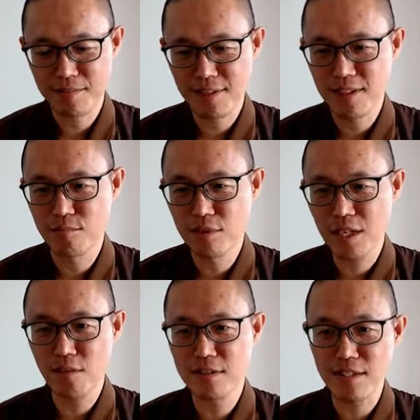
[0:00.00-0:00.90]
The Buddha
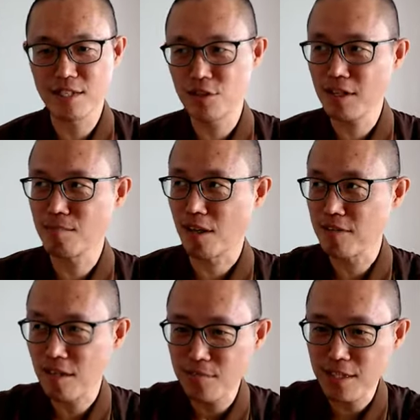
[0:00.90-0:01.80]
wasn't teaching about
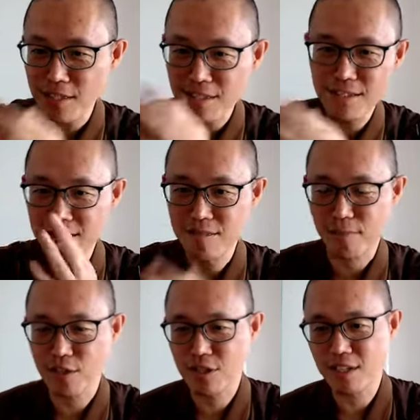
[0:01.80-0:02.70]
something
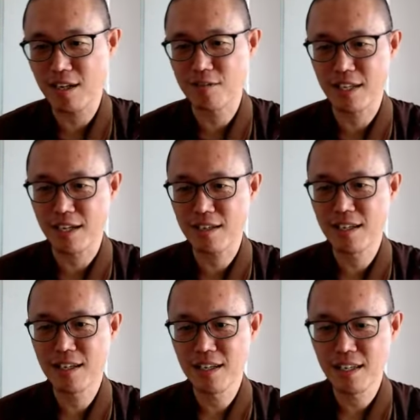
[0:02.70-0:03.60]
special out there.
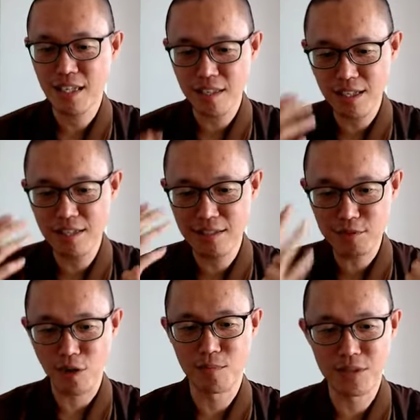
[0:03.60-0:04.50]
He just
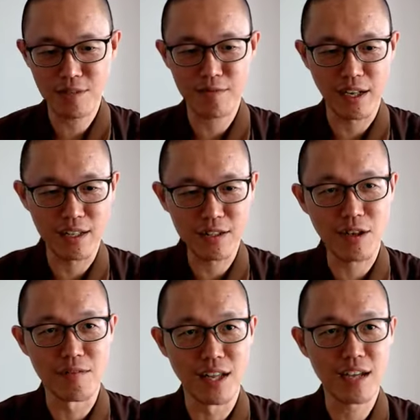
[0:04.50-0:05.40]
observed reality
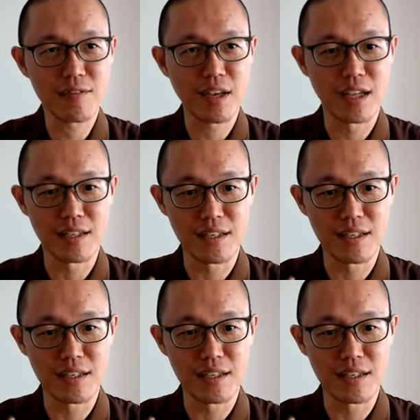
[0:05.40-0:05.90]
of life, and